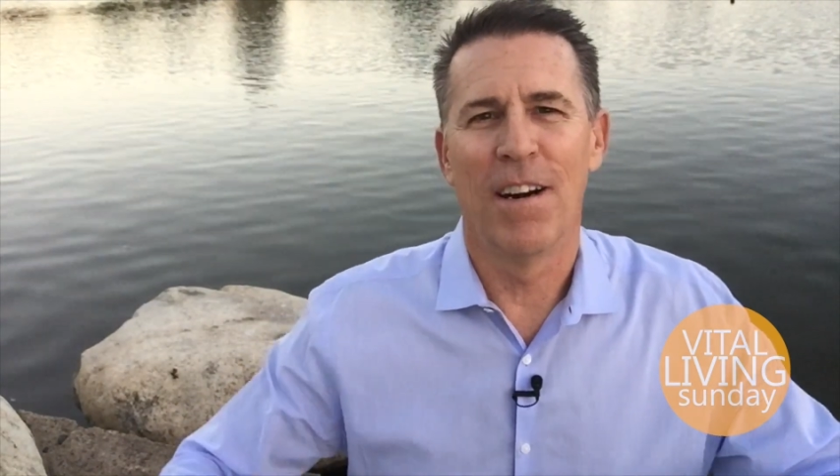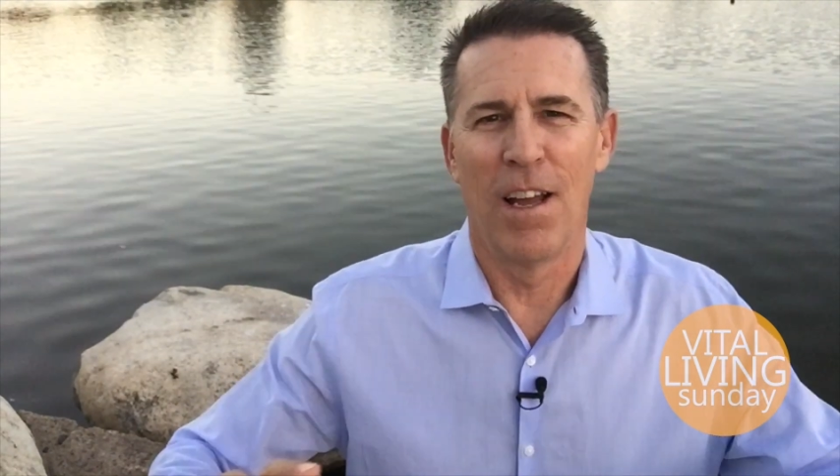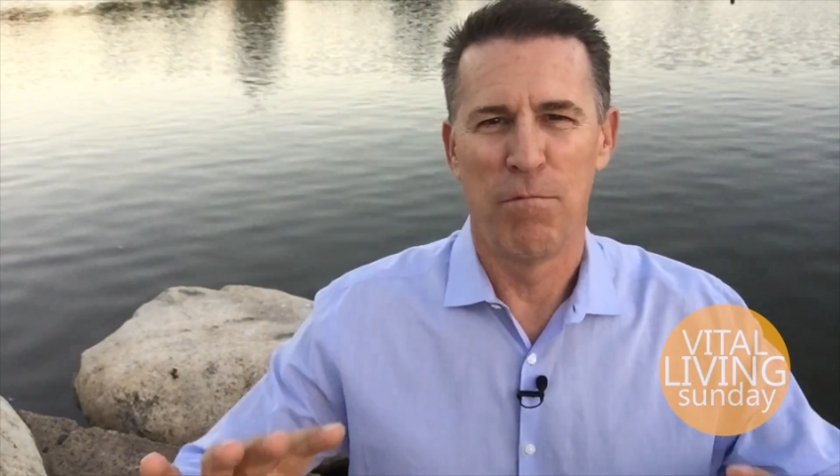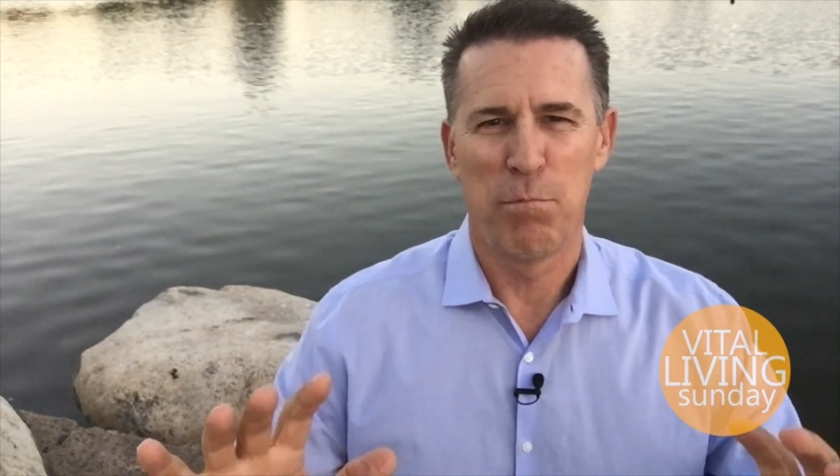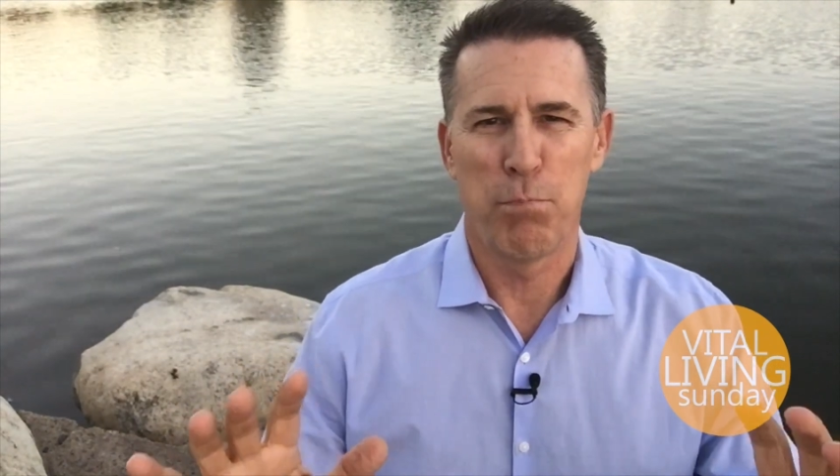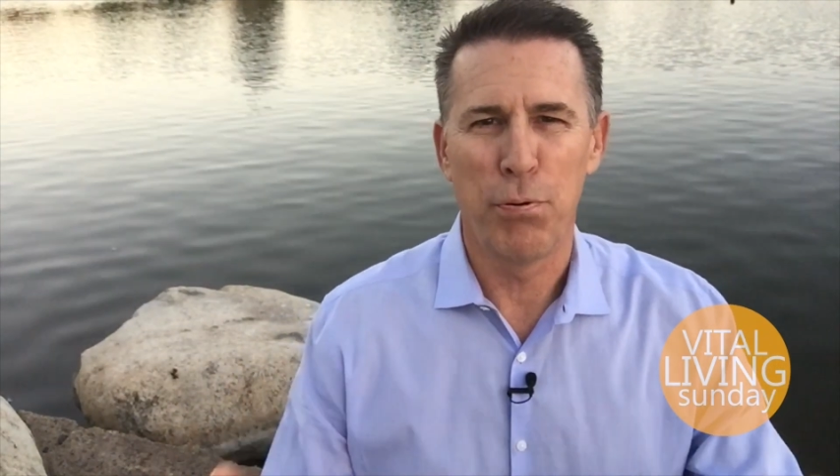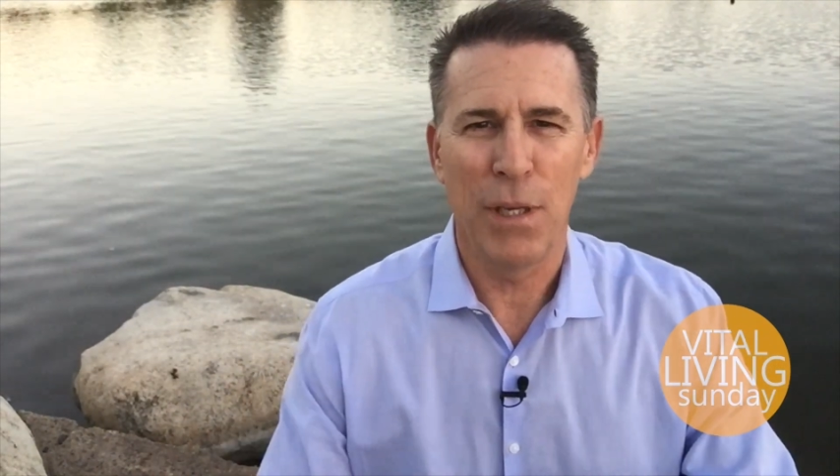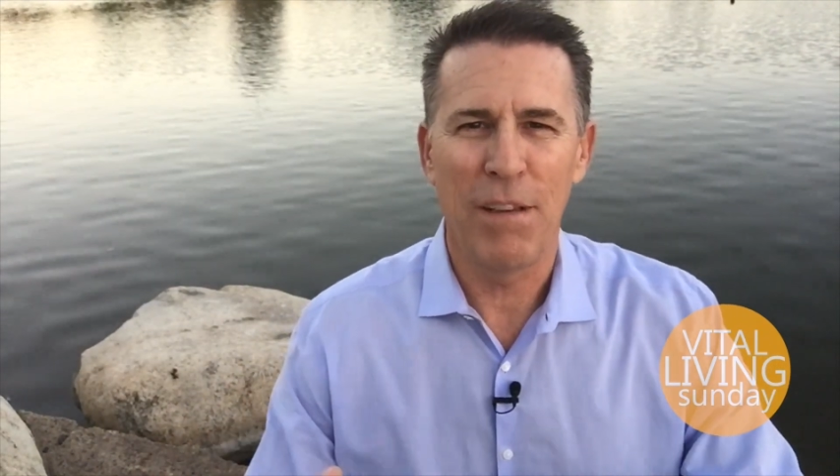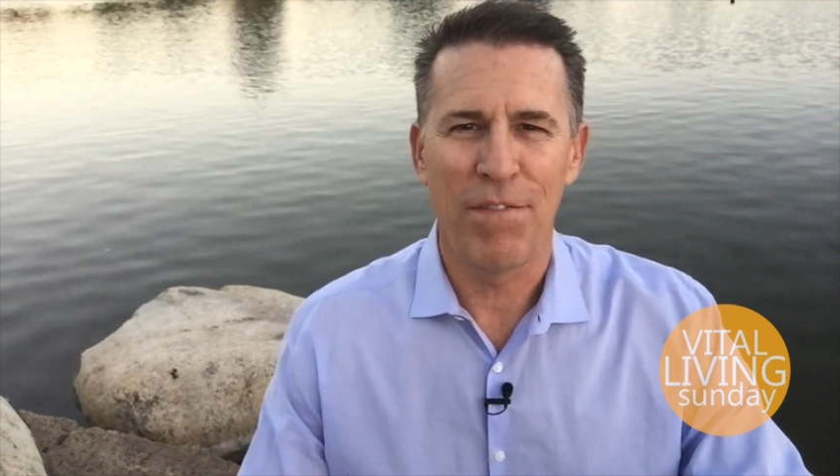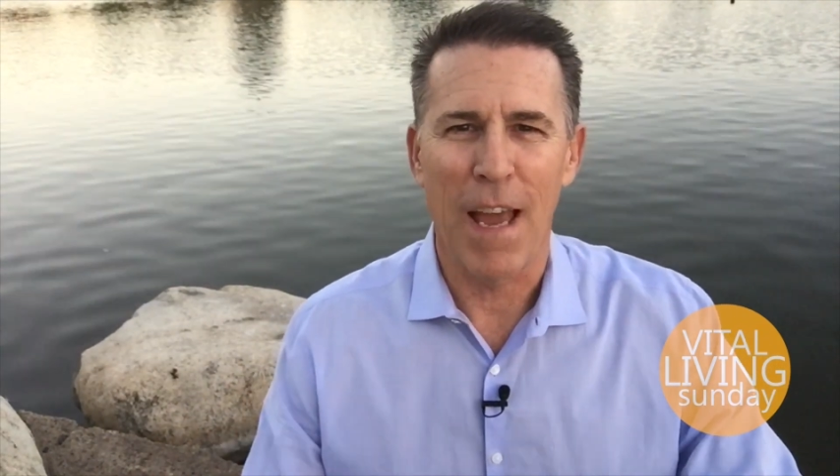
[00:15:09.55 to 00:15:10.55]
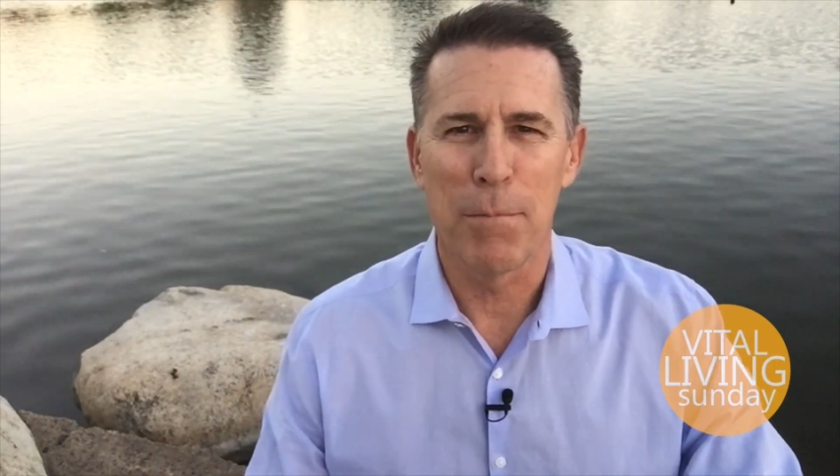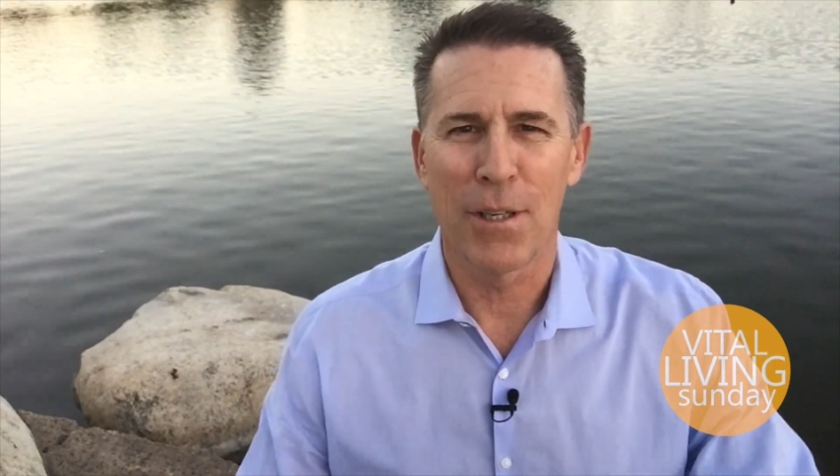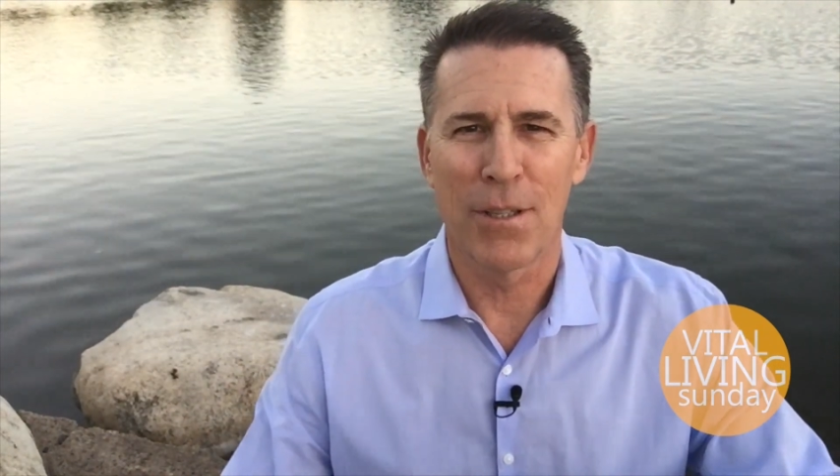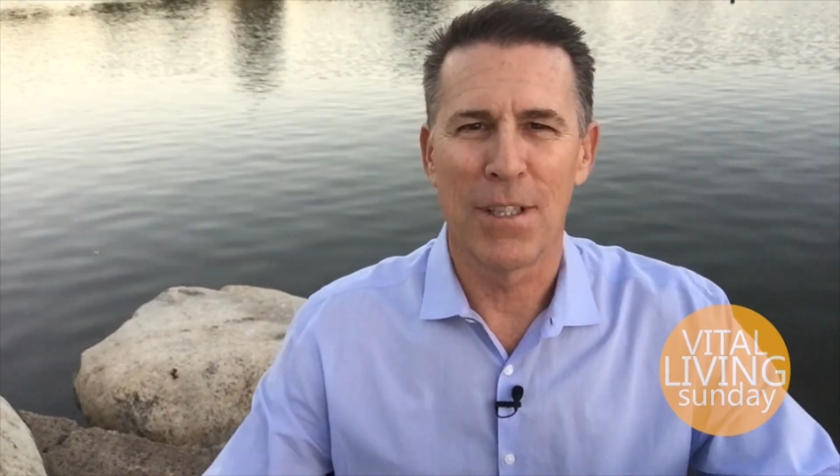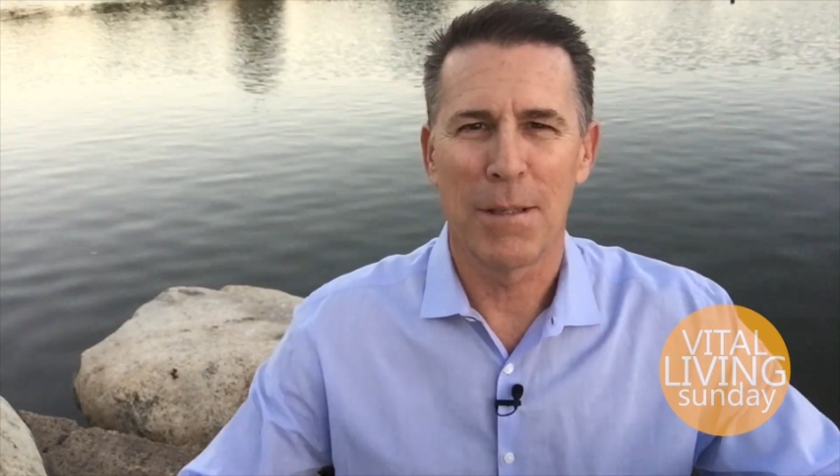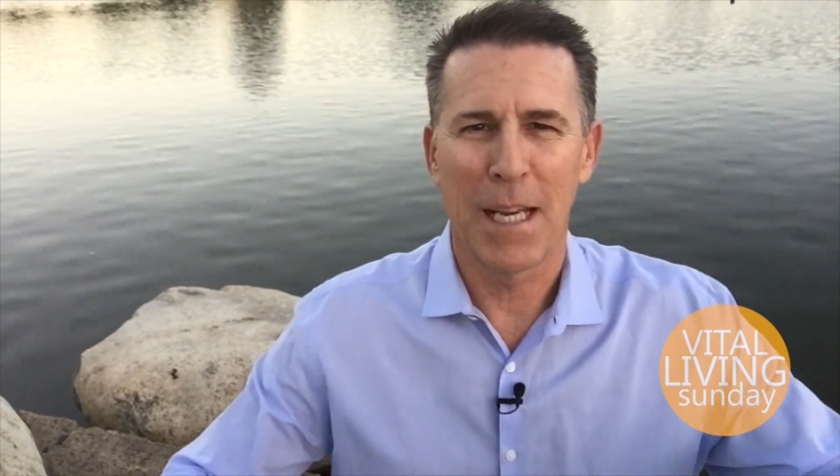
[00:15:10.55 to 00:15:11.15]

of prefabric